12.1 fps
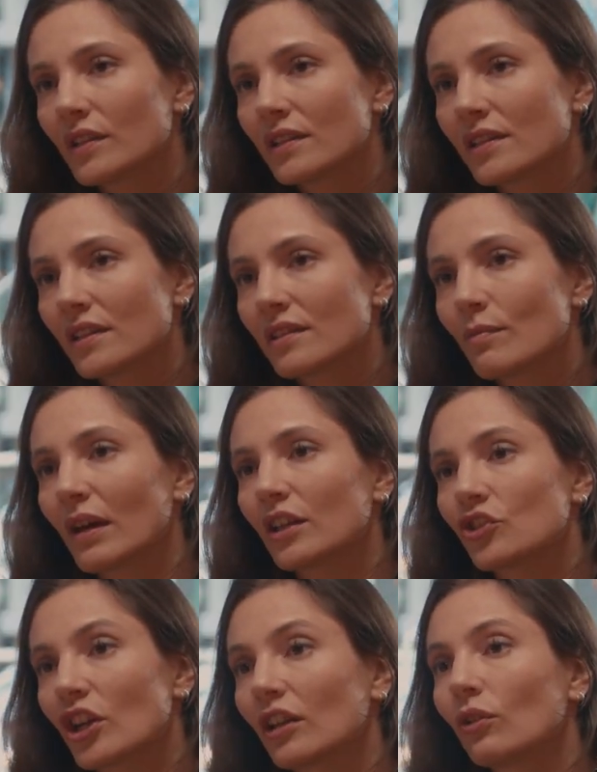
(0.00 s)
since my
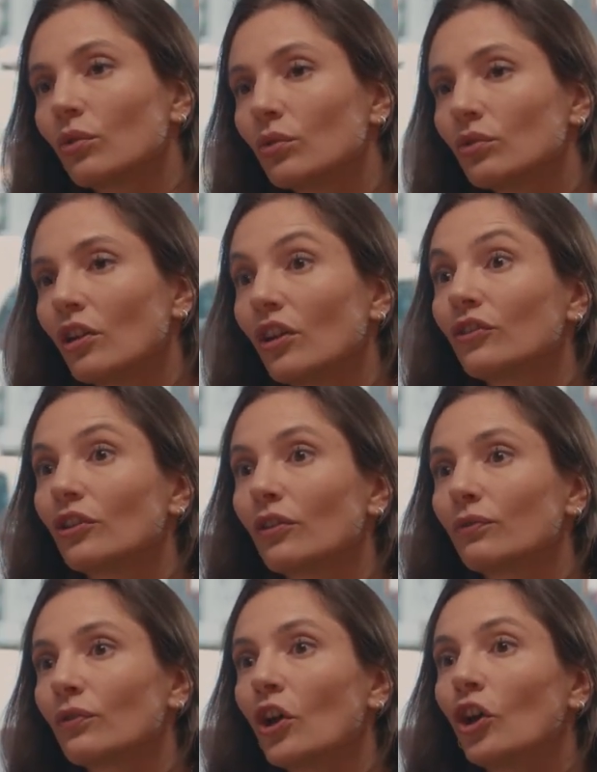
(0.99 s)
childhood, a lot
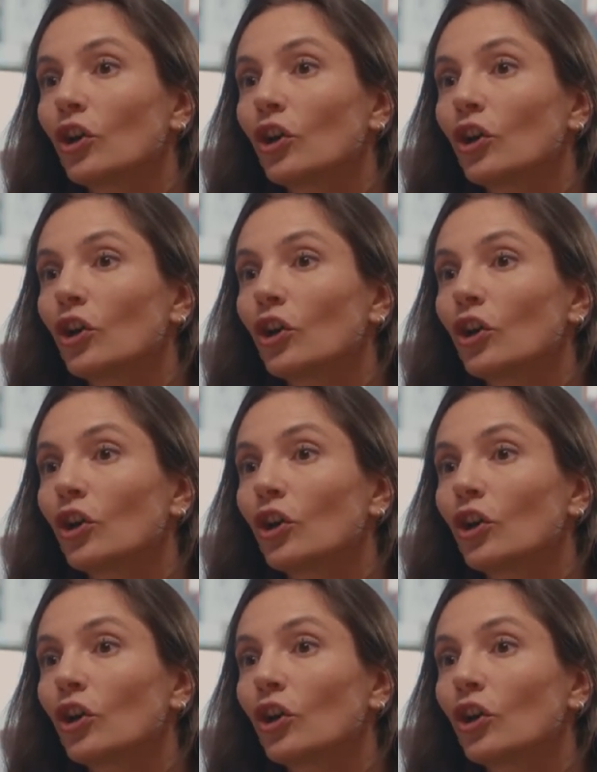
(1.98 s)
of